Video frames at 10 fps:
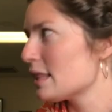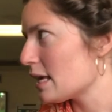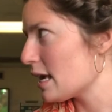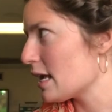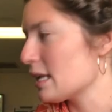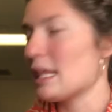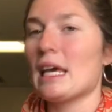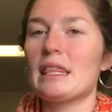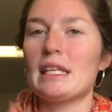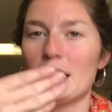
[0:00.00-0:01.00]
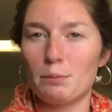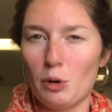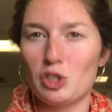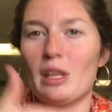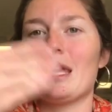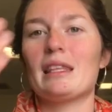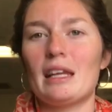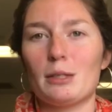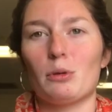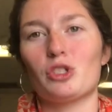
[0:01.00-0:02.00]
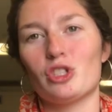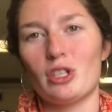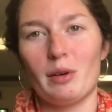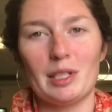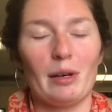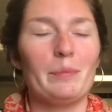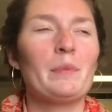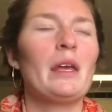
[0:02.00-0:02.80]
then they get the next portion, they get the next portion, so on and so